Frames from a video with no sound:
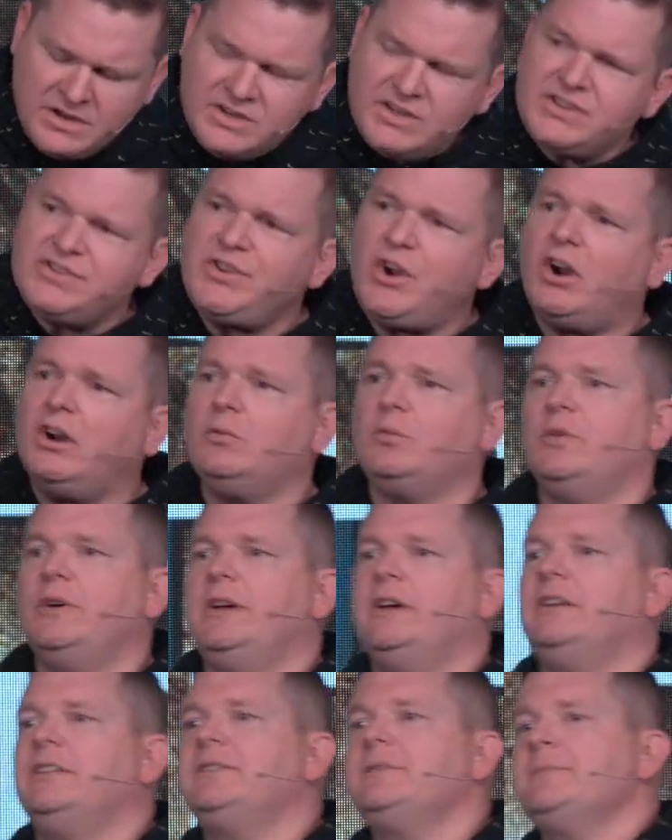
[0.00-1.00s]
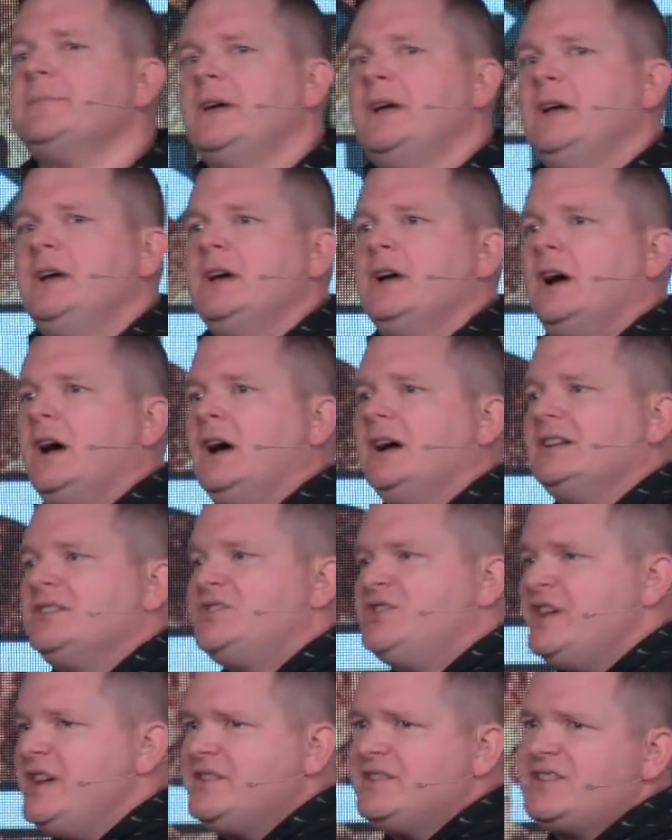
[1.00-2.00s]
To start with,
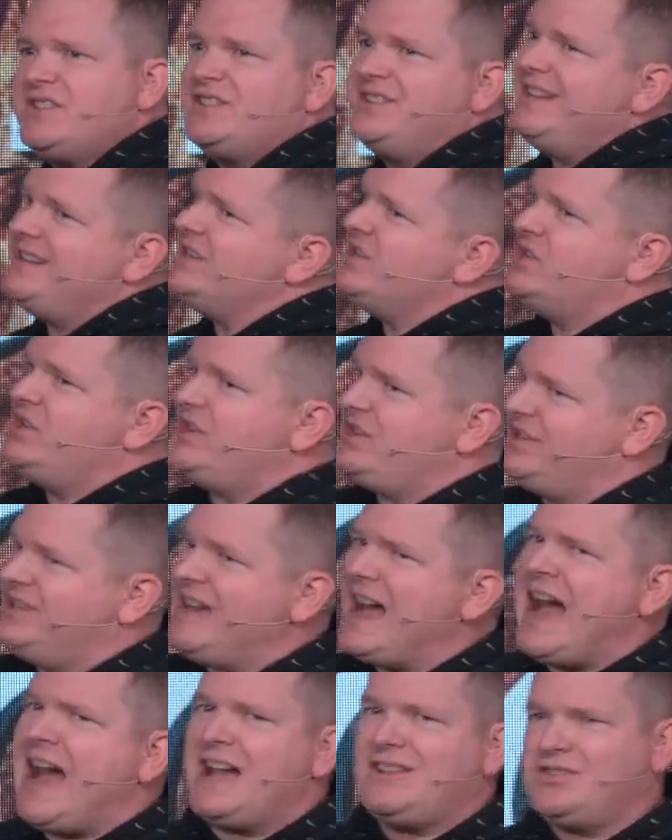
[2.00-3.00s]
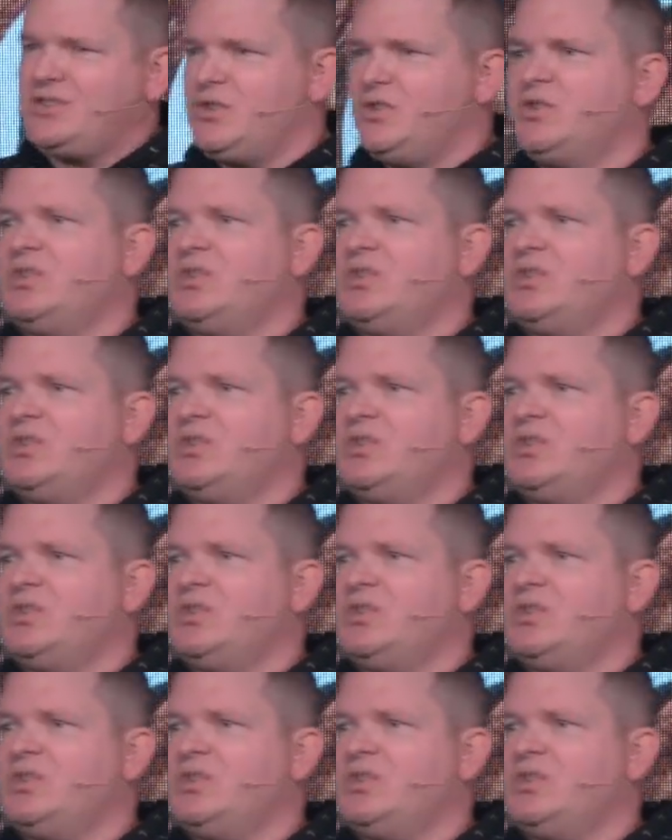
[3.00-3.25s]
Jesus didn't just die so